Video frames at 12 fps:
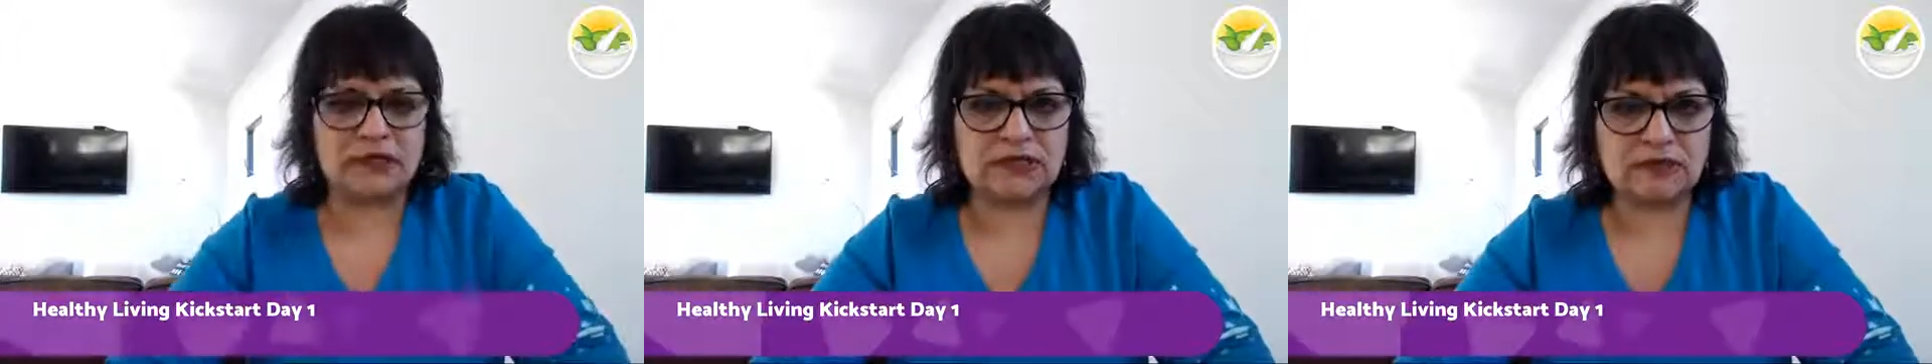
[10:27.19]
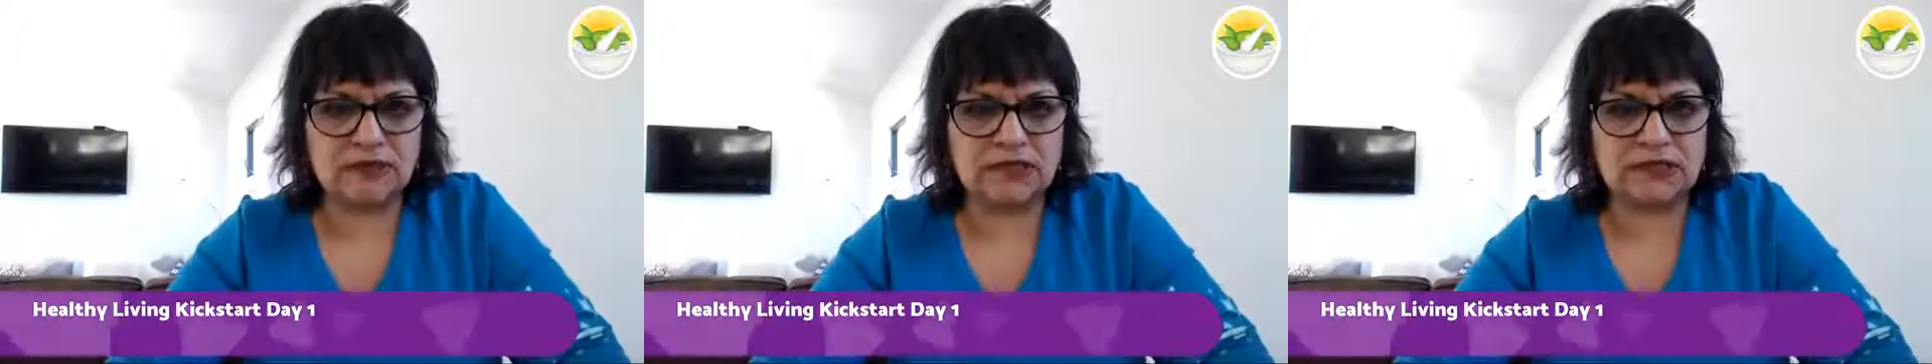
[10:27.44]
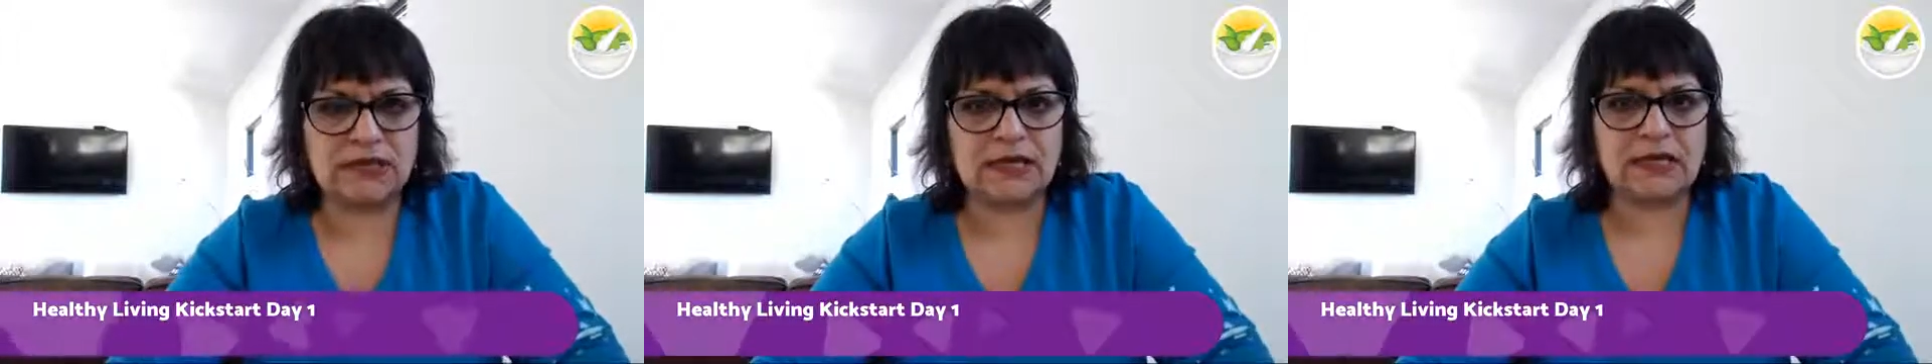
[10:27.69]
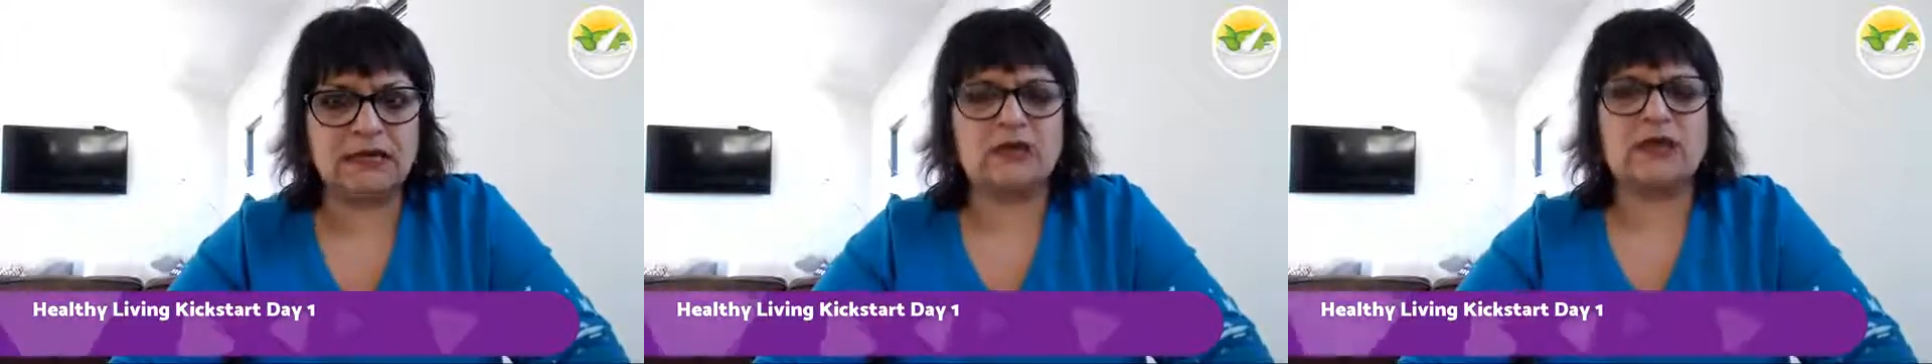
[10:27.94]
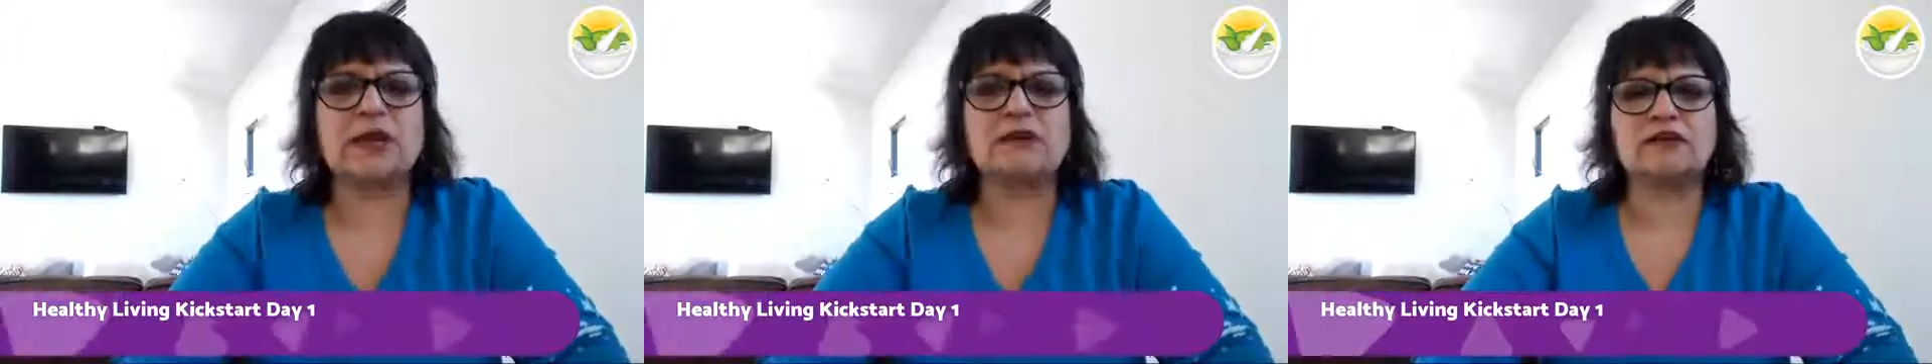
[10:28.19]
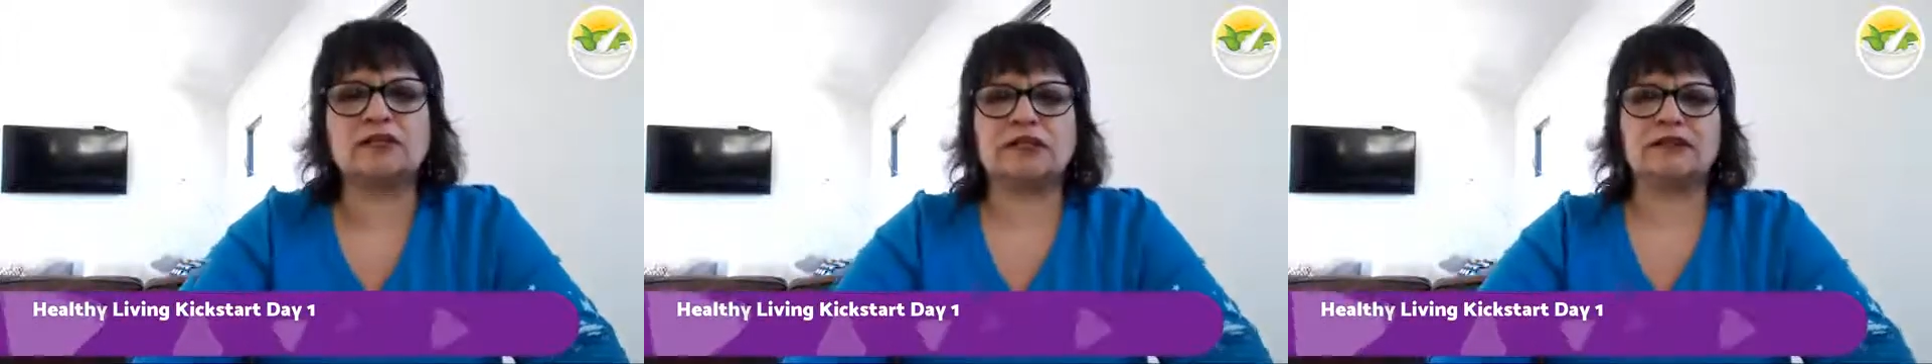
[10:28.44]
to maintaining your
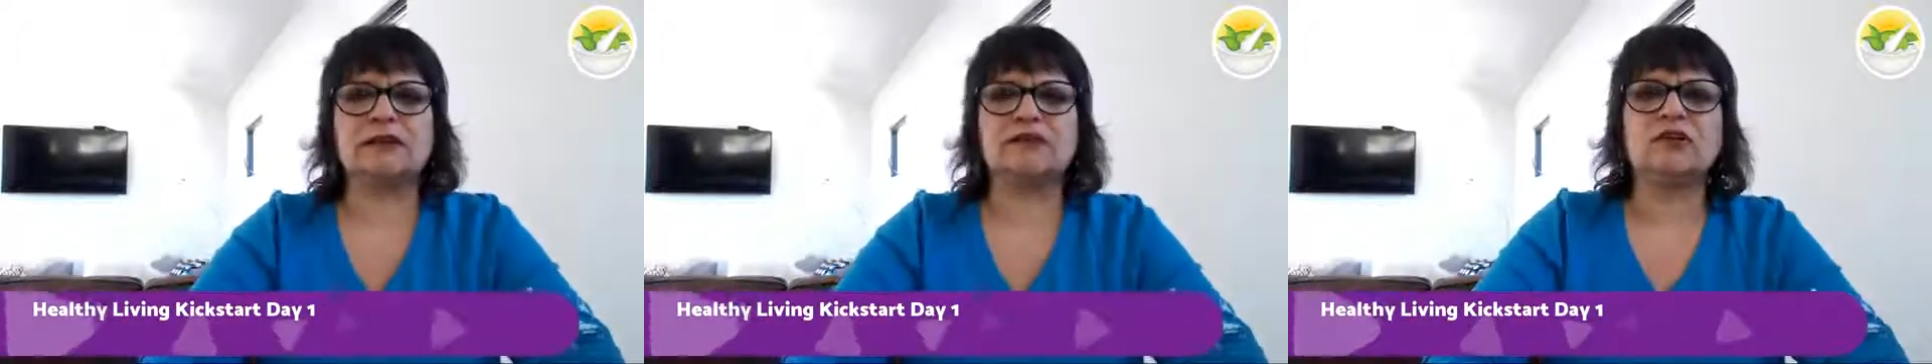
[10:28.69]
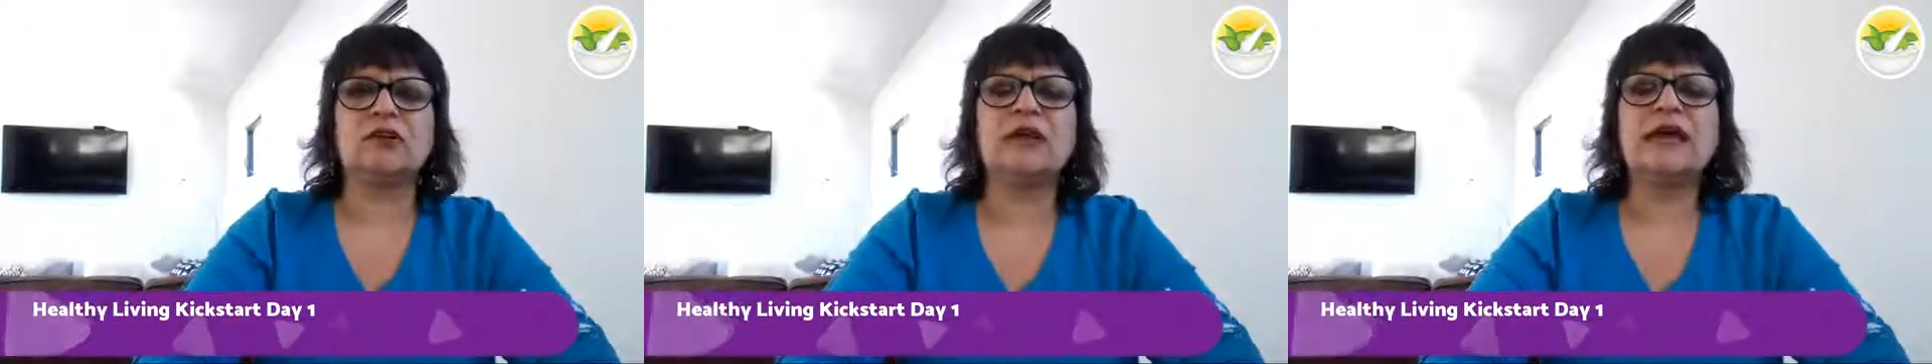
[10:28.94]
energy level.